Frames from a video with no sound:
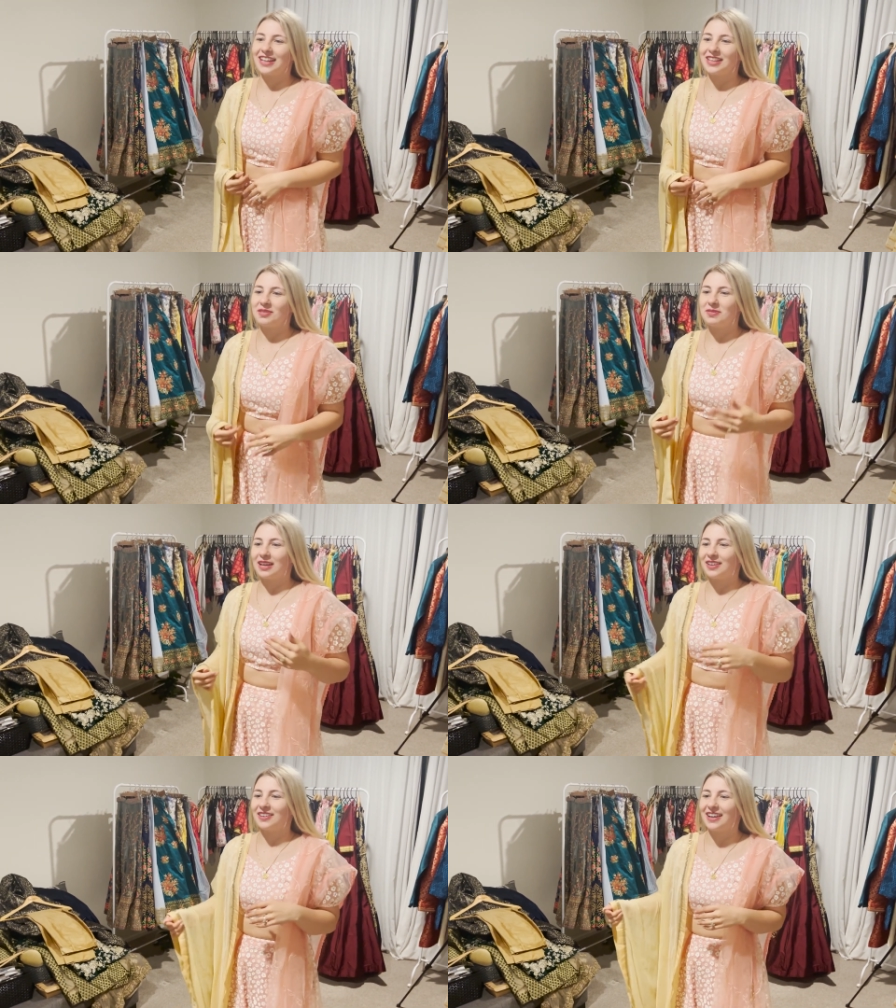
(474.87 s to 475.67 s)
like the
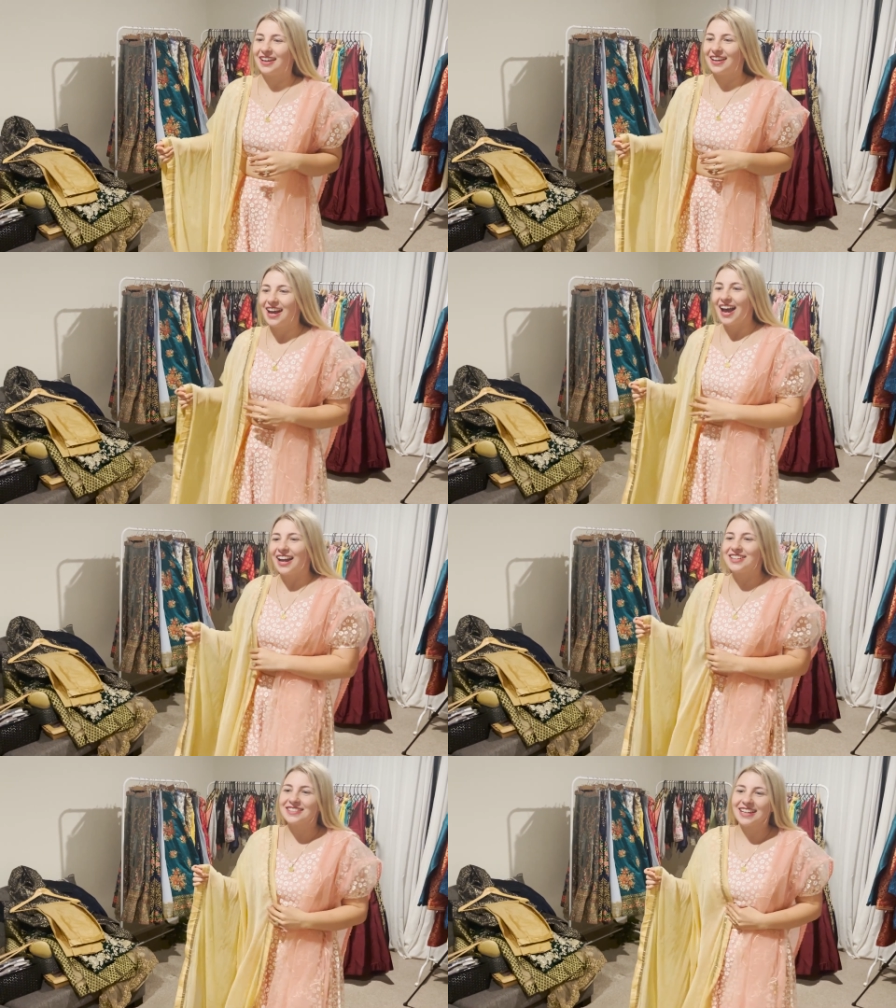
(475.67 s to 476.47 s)
pink. Okay. Yeah.
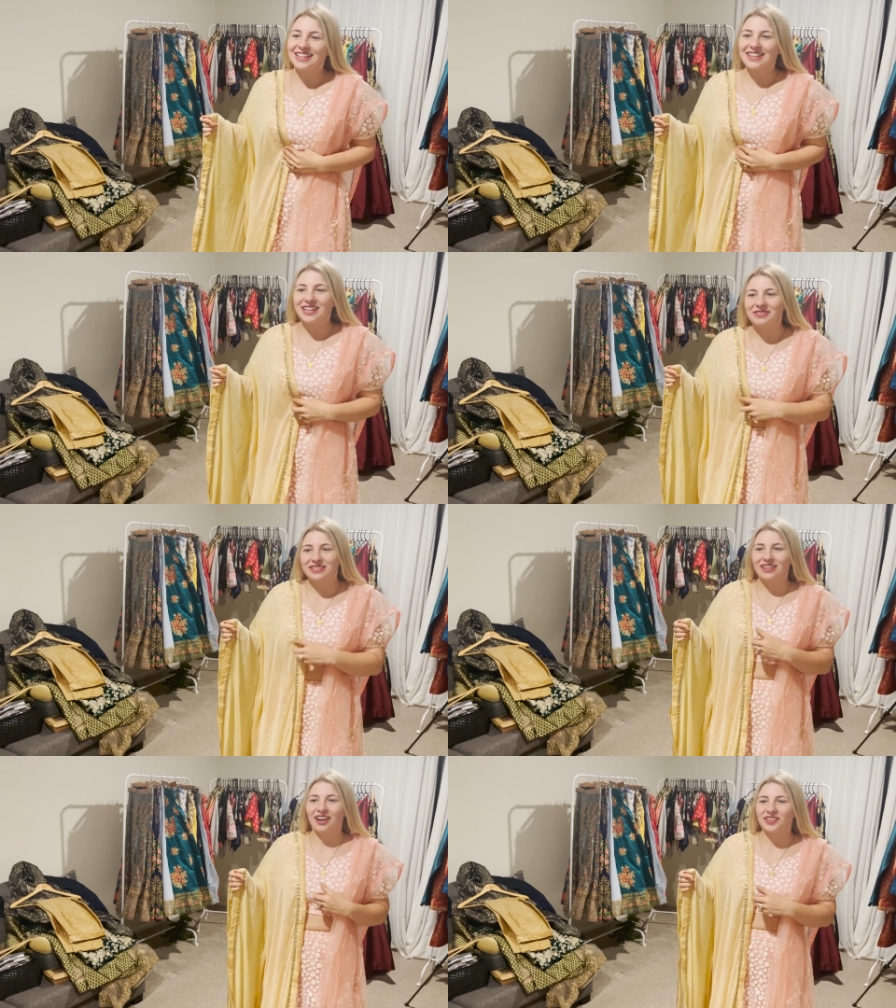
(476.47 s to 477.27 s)
I just liked that it was
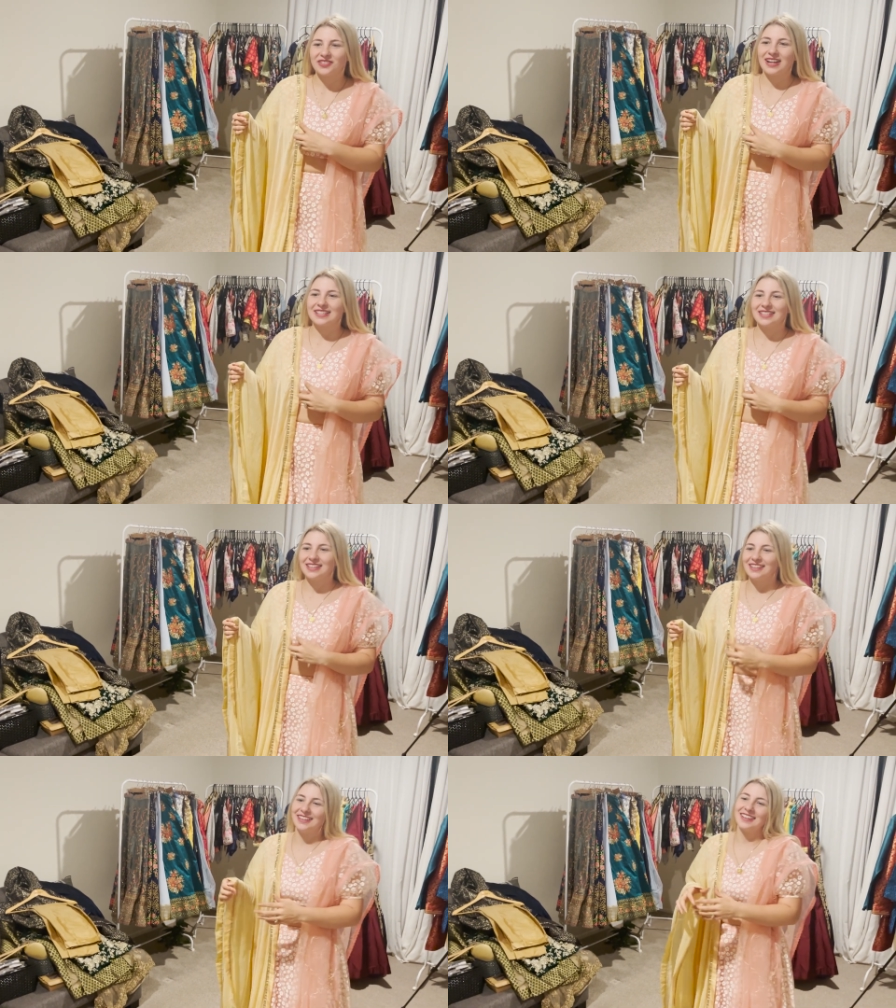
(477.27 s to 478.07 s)

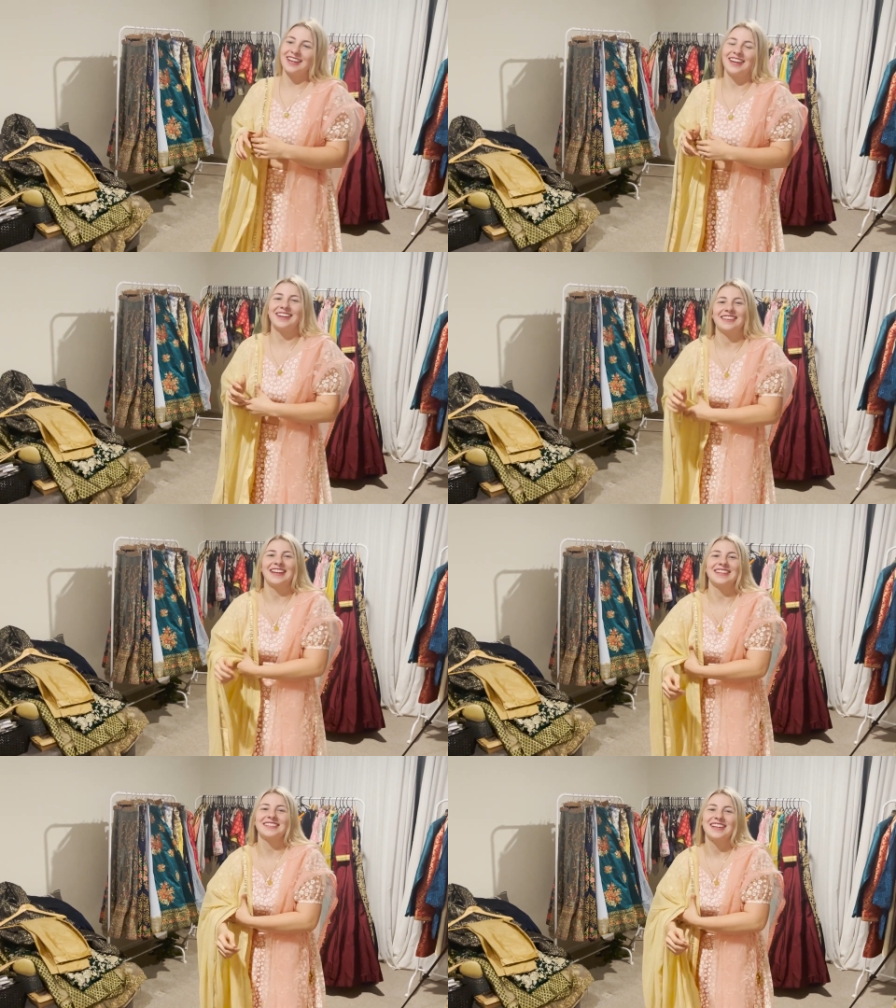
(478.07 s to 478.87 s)
contrasty. Okay.
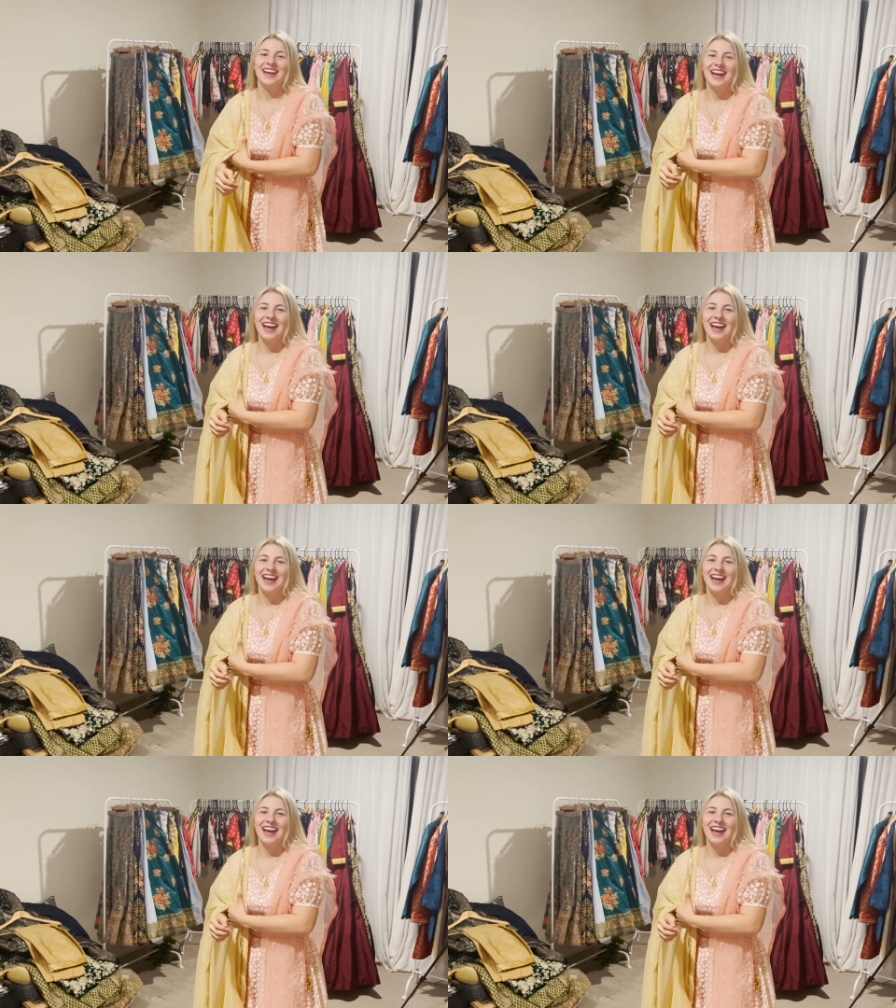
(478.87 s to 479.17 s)
Yellow looks